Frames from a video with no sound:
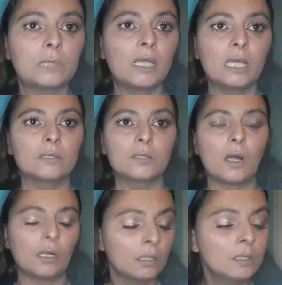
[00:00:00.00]
can't
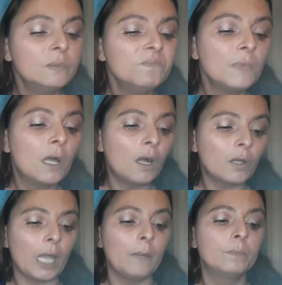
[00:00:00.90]
talk.
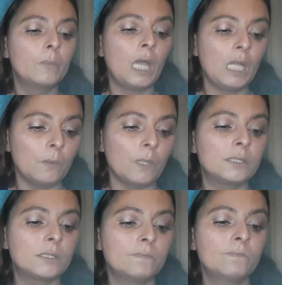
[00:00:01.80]
Okay,
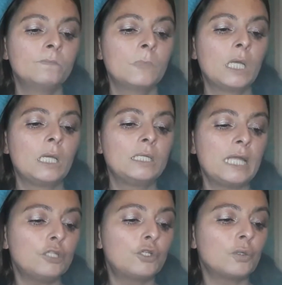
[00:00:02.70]
anyways.
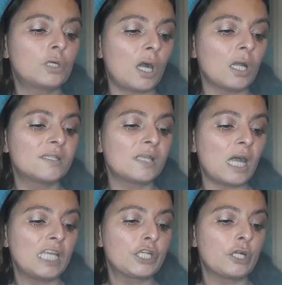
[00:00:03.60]
Natural Goddess
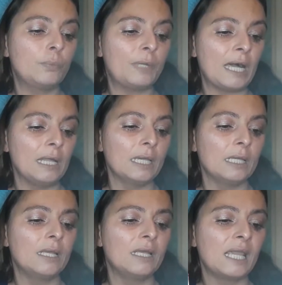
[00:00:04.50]
eyeshadow palette.
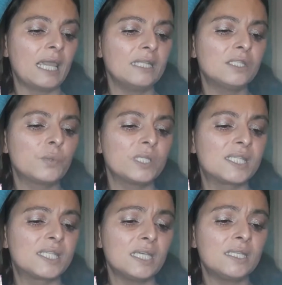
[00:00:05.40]
Enhanced with
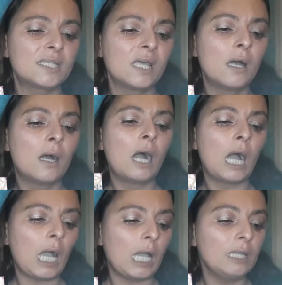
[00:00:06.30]
6
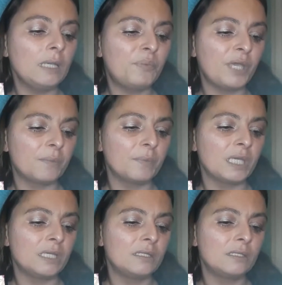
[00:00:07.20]
highly
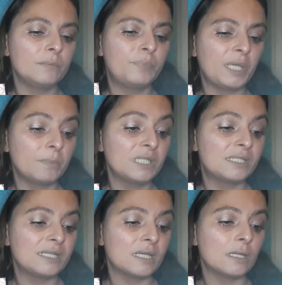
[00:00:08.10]

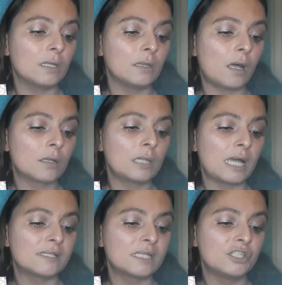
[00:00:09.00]
pigmented,
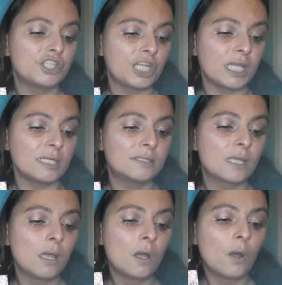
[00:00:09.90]
long-lasting shades.
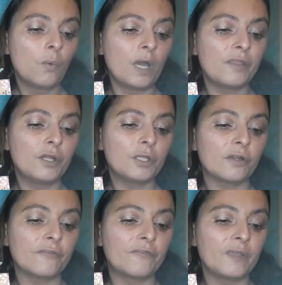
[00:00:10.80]
Whether
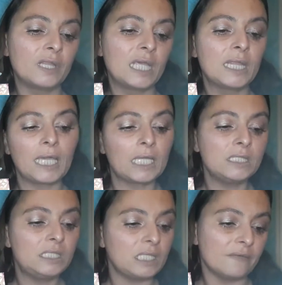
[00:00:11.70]
you're feeling like a
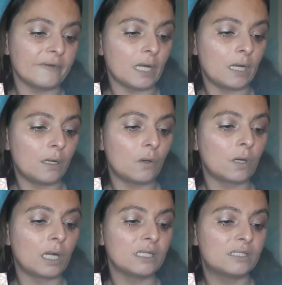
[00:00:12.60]
diva
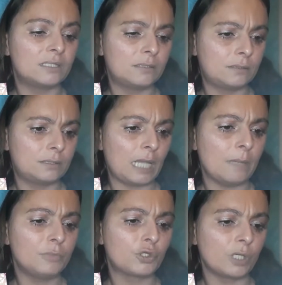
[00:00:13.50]
or a
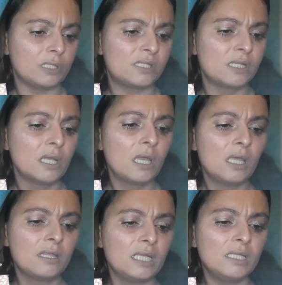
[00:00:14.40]
temptress,
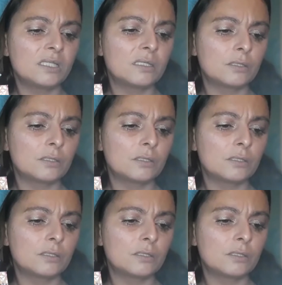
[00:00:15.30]
these